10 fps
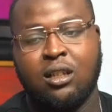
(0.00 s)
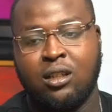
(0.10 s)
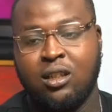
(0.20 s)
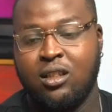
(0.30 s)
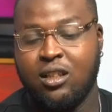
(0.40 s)
I
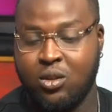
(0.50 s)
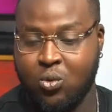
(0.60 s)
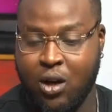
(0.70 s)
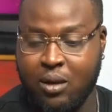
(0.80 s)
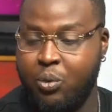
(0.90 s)
think he's
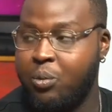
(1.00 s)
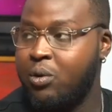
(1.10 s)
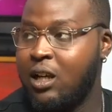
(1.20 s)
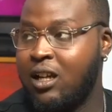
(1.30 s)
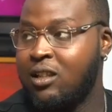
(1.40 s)
quite
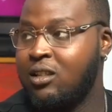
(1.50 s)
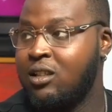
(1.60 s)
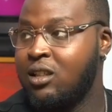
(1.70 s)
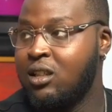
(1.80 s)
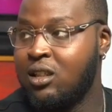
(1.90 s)
popular
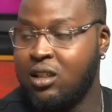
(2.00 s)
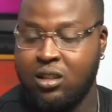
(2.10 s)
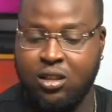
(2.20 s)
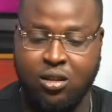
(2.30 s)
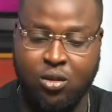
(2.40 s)

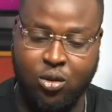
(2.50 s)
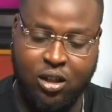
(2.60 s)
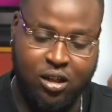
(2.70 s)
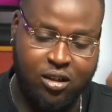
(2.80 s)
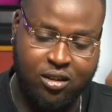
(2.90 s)
in the
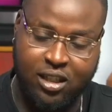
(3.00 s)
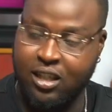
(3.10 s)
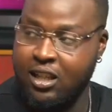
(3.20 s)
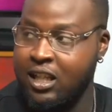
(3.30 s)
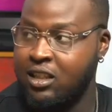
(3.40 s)
local
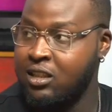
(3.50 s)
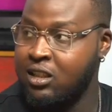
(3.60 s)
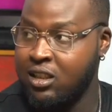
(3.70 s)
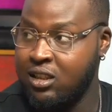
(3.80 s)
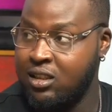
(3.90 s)
here, like
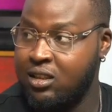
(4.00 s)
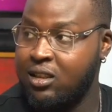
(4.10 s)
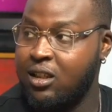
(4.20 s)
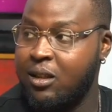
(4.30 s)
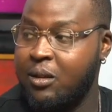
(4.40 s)
the East
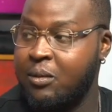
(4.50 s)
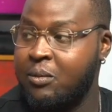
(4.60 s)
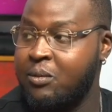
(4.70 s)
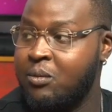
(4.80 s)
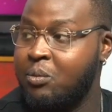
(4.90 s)

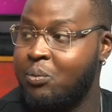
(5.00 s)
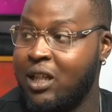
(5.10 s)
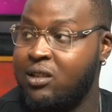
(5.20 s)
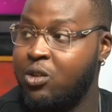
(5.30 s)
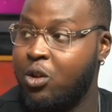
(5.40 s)

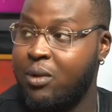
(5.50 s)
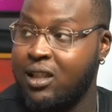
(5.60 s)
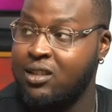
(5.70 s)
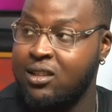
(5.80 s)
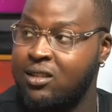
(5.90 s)
Party
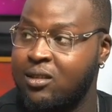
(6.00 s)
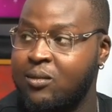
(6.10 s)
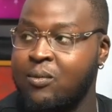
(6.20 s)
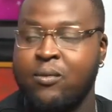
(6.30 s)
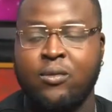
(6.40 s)
Obassey.
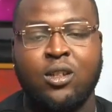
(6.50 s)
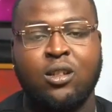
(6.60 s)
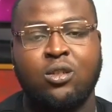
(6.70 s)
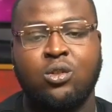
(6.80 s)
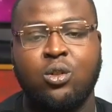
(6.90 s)

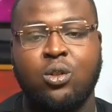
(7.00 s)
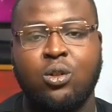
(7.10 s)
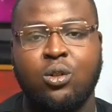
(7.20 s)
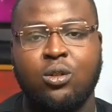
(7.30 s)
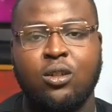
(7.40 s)

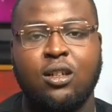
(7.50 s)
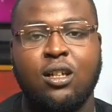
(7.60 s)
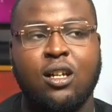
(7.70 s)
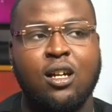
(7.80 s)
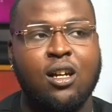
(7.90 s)
So
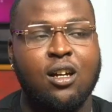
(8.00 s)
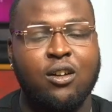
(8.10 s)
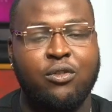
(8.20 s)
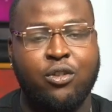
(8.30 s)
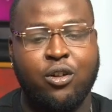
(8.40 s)

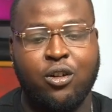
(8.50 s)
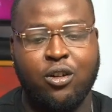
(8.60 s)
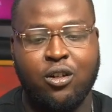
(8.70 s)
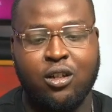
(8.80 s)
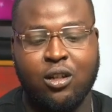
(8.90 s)

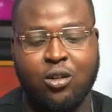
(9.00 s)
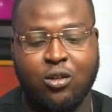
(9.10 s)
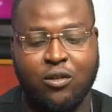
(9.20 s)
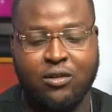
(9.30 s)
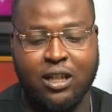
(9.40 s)
for a
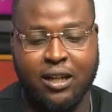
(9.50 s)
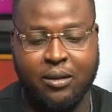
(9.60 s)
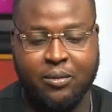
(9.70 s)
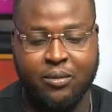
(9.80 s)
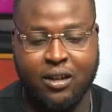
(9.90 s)
lot of
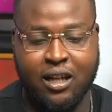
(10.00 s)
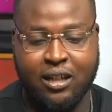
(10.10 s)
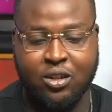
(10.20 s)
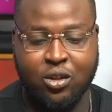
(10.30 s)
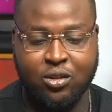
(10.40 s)
time,
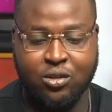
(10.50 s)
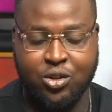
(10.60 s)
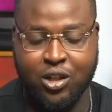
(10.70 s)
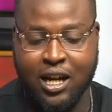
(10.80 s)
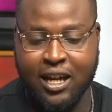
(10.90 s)
I don't
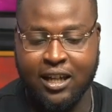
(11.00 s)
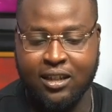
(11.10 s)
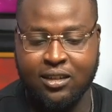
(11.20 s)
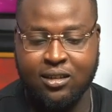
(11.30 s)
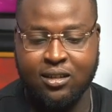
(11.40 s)

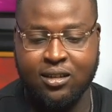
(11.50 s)
try.